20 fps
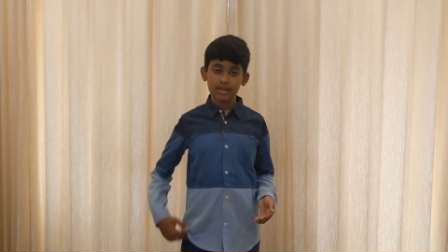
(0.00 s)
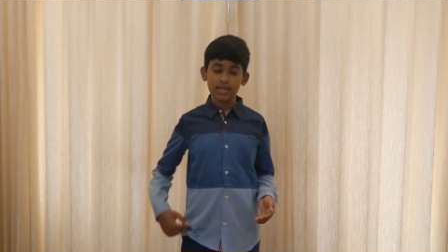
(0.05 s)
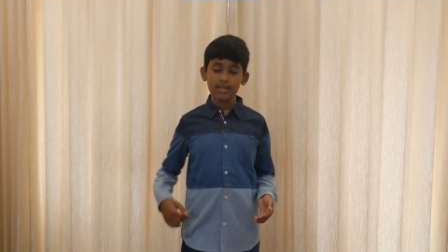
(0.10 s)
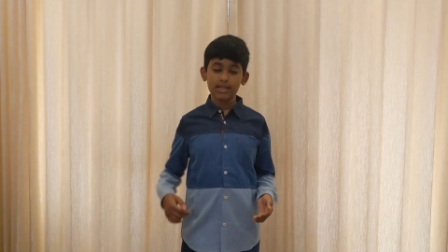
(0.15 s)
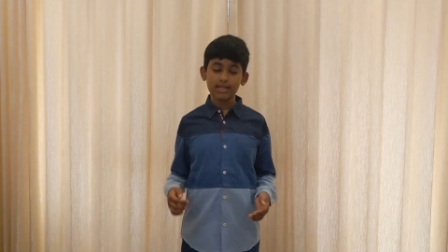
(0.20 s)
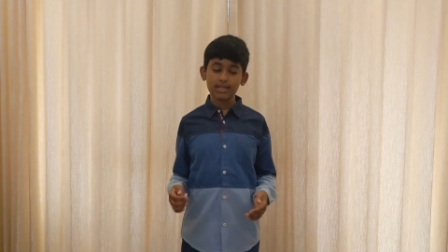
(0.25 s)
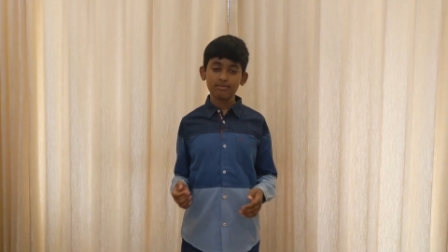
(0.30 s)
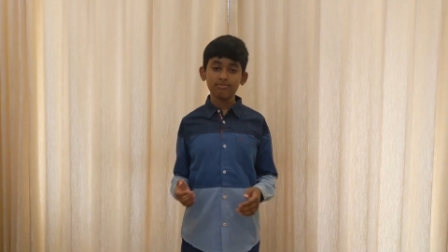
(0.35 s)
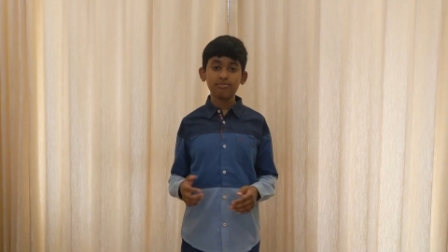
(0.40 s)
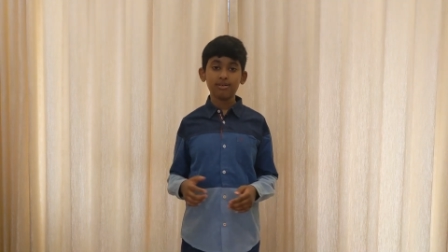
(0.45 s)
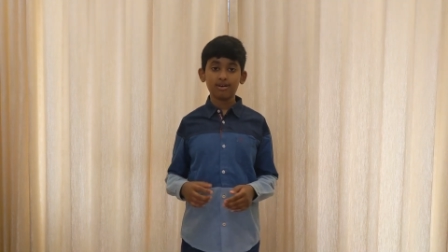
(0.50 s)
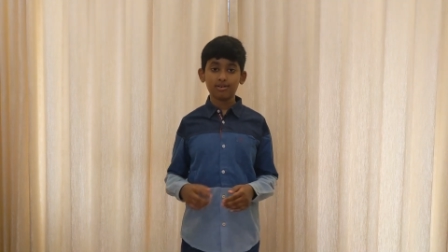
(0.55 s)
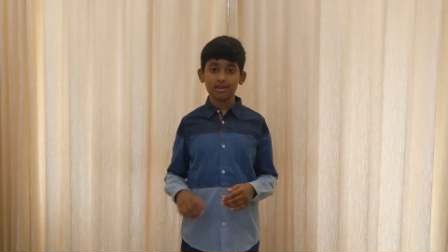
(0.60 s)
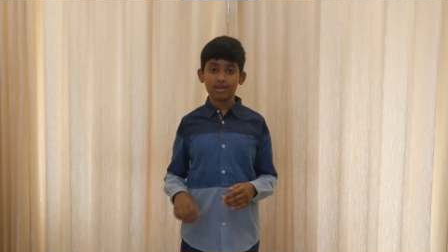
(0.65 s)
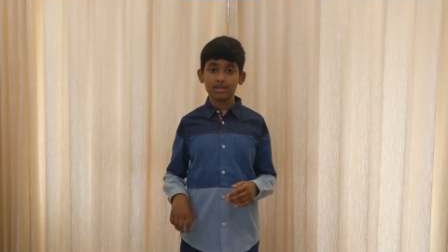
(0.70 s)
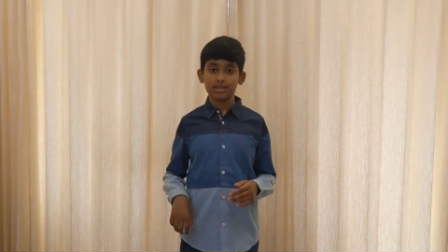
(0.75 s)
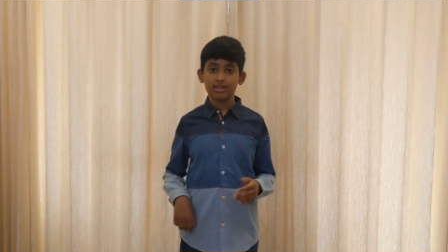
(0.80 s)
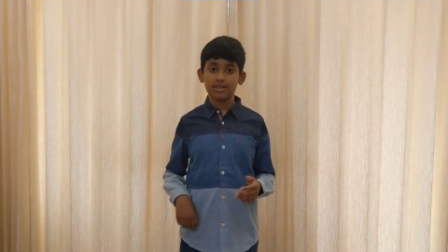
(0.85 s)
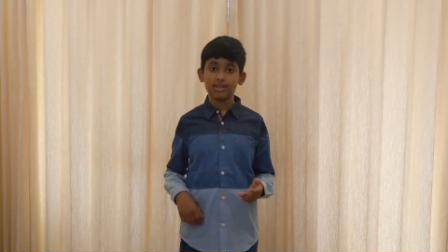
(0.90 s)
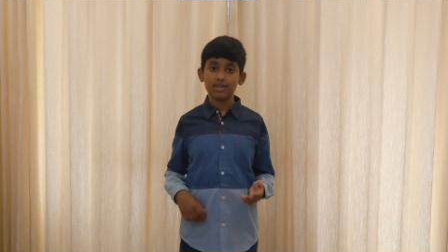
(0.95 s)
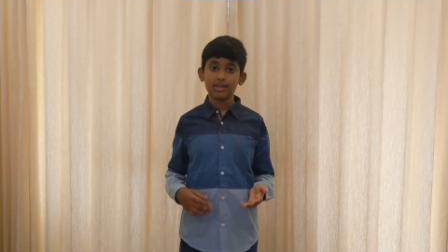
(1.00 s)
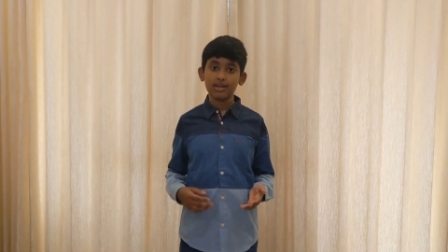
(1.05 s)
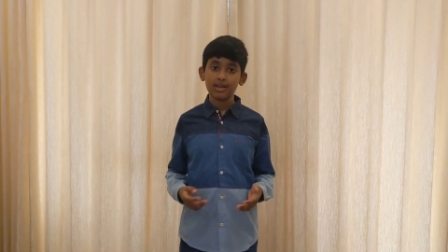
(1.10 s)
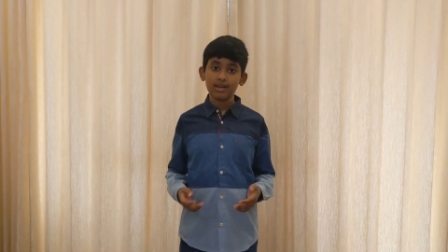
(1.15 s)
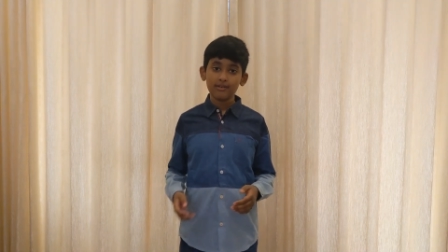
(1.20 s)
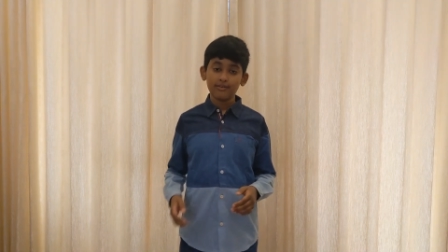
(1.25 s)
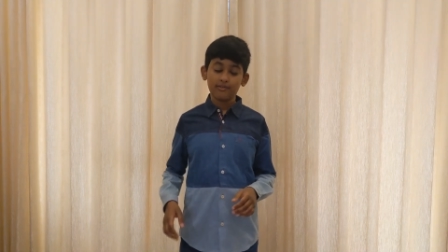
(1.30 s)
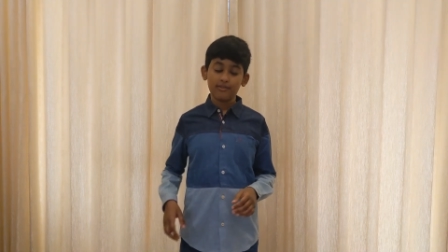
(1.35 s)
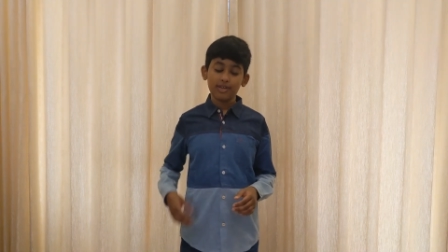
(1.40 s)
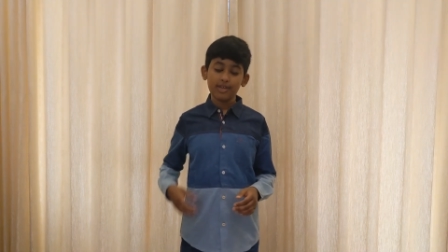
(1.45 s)
in his pocket
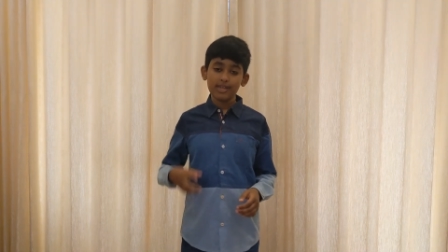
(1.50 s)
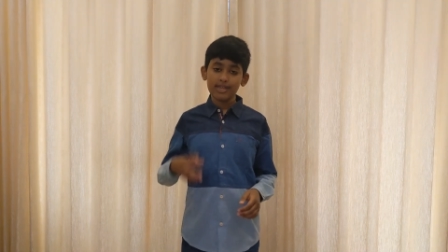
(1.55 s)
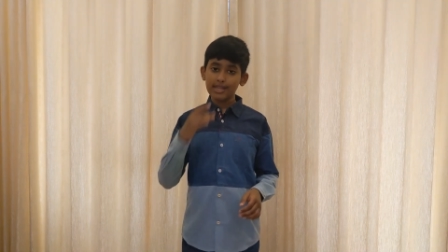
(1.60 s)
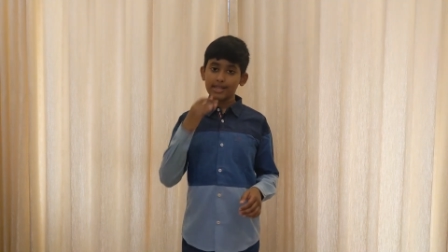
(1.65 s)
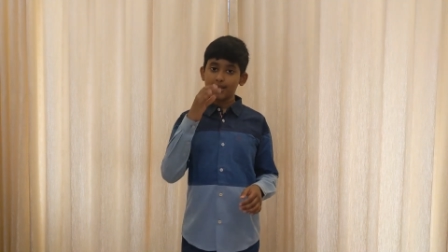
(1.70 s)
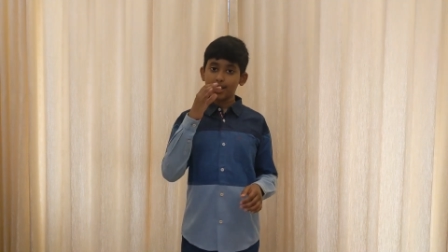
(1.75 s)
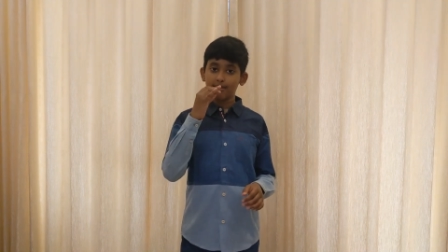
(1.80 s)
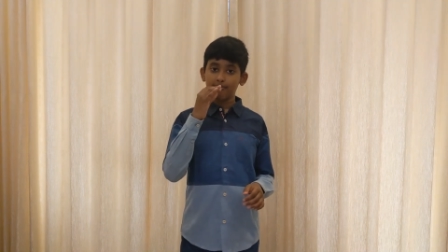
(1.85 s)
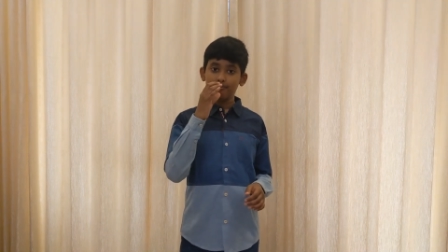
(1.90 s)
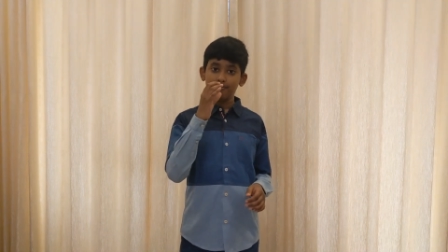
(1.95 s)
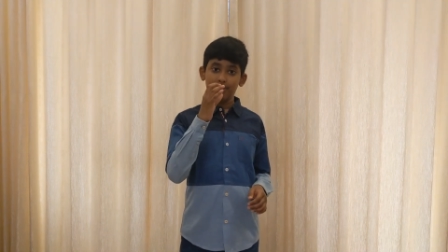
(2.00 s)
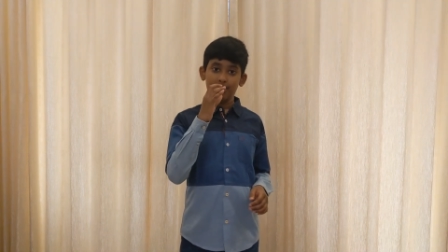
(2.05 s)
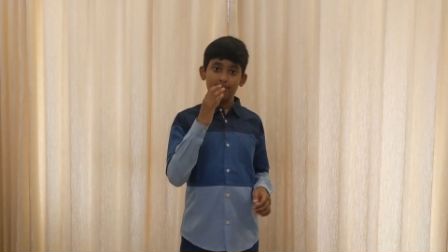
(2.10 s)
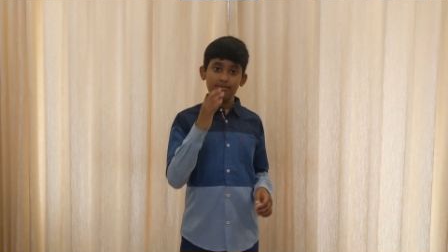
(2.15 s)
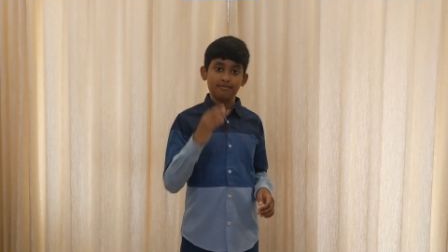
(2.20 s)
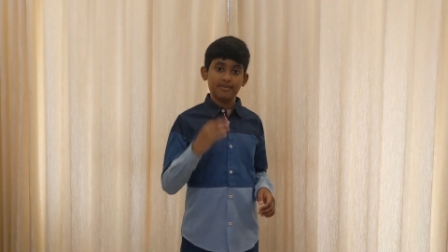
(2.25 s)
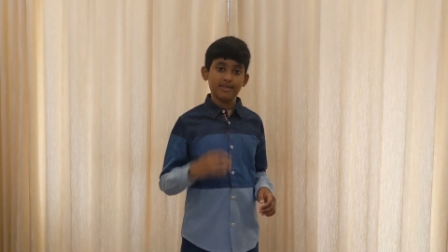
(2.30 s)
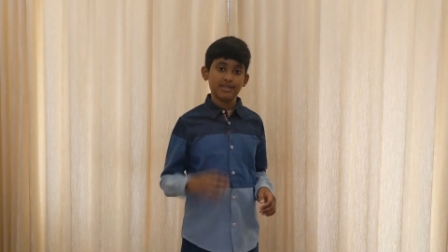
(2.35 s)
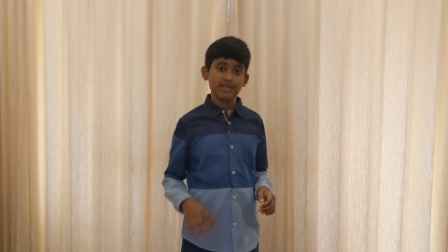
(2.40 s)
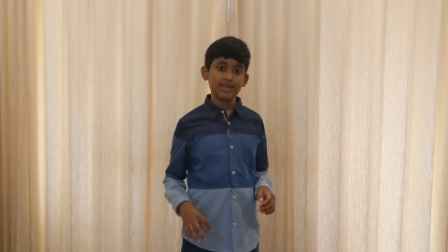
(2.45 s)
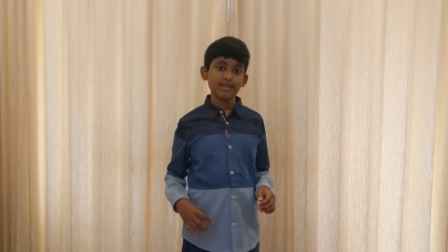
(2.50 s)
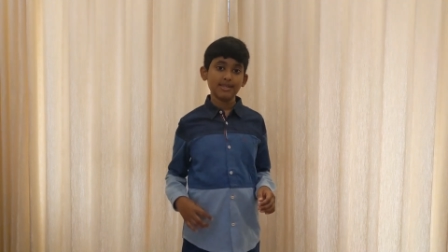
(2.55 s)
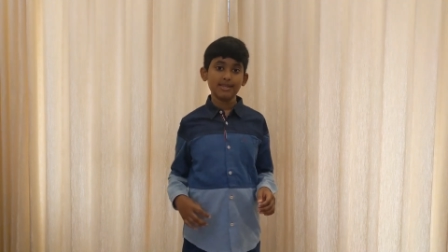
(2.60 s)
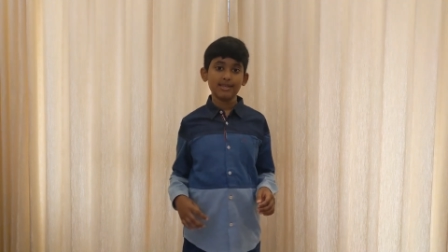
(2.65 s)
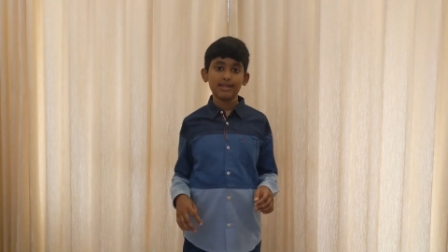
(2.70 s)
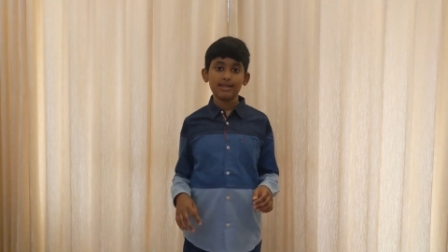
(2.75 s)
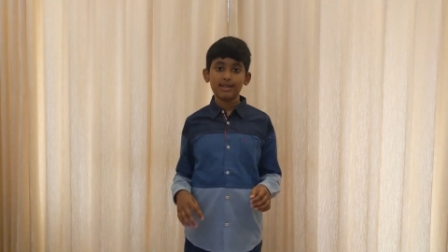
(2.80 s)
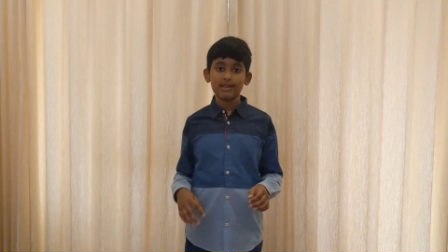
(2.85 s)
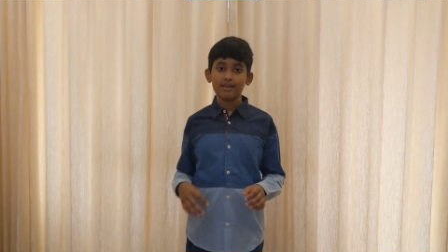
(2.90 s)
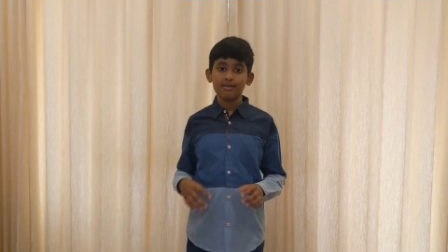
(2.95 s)
for eating purposes,